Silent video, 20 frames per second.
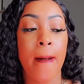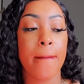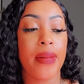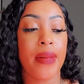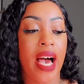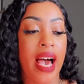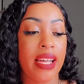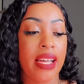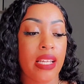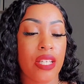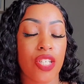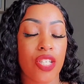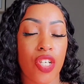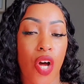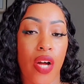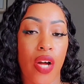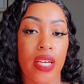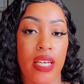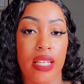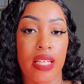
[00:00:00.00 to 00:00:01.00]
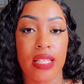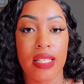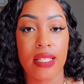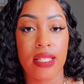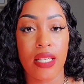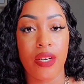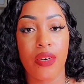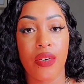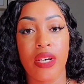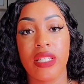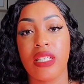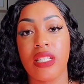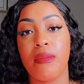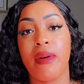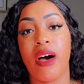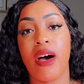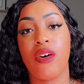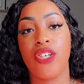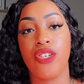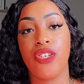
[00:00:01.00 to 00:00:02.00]
but I didn't start getting serious
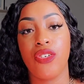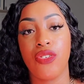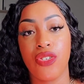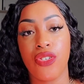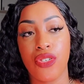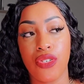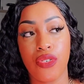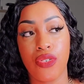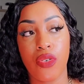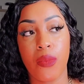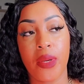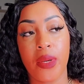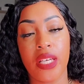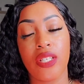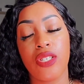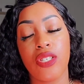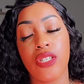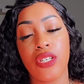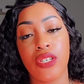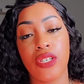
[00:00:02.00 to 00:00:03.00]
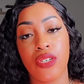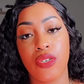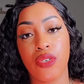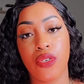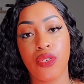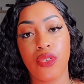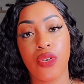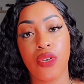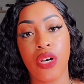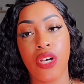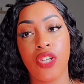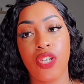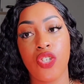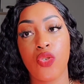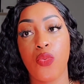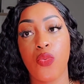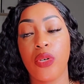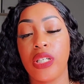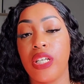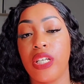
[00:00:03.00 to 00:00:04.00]
about YouTube until
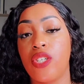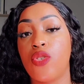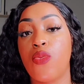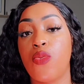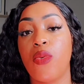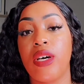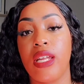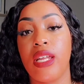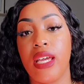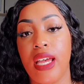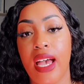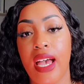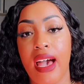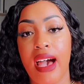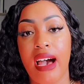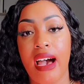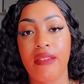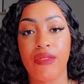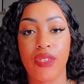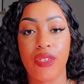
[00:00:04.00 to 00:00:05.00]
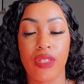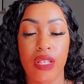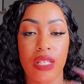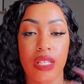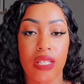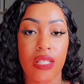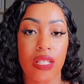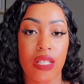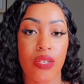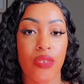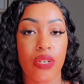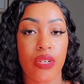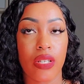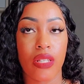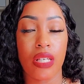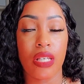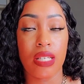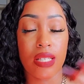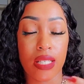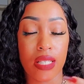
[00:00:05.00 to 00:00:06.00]
twenty twenty, after these, seri
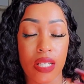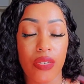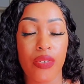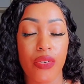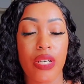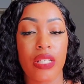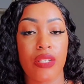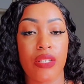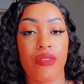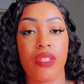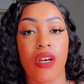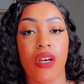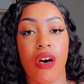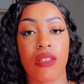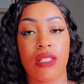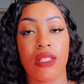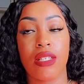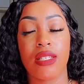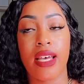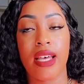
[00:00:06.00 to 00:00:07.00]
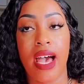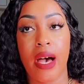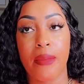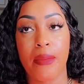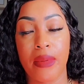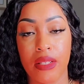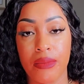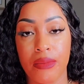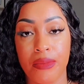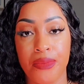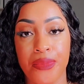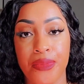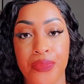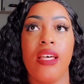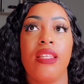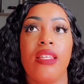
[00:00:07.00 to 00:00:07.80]
these series of losses happened.